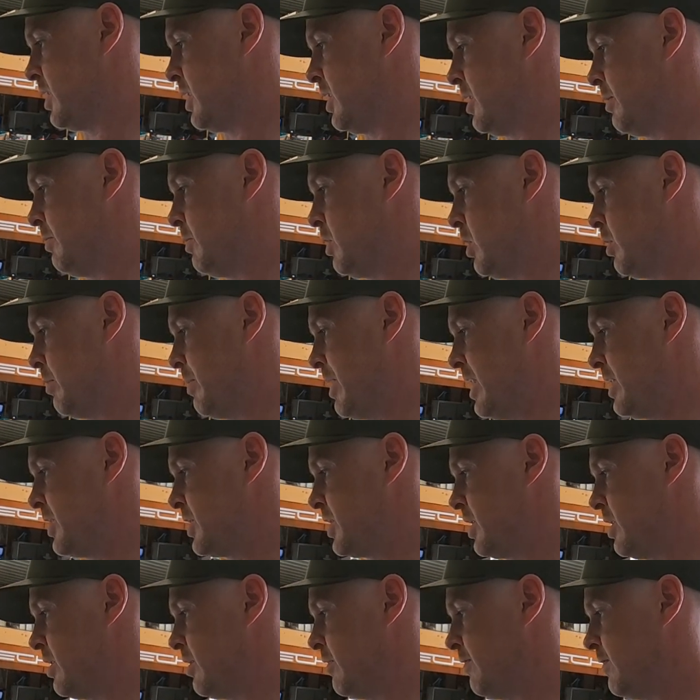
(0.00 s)
no mass
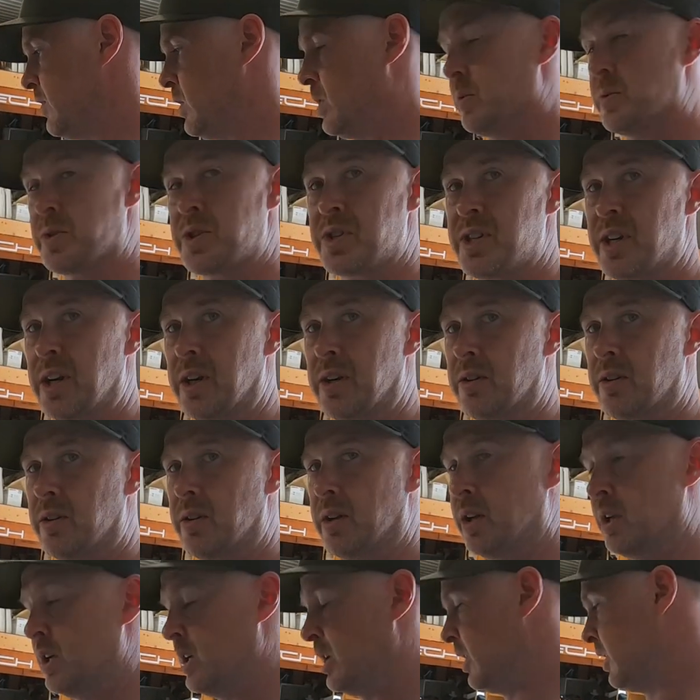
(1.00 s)
airflow
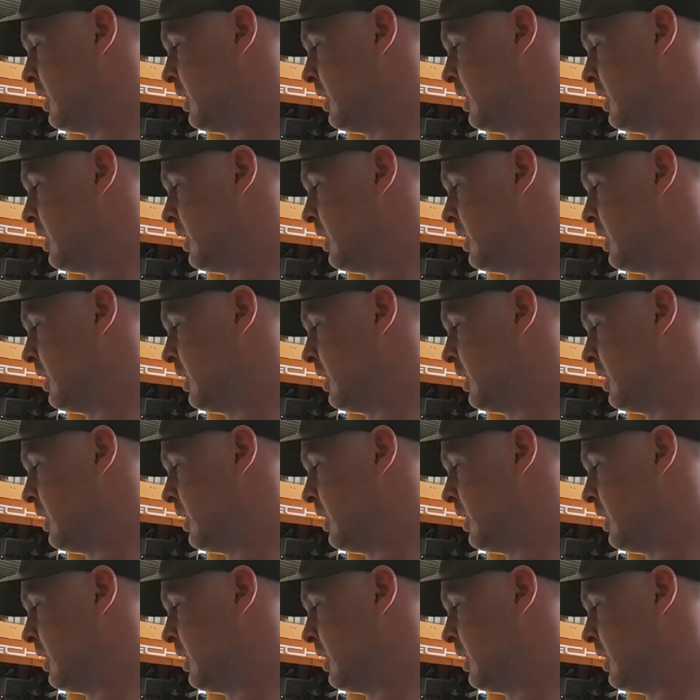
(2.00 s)
signal.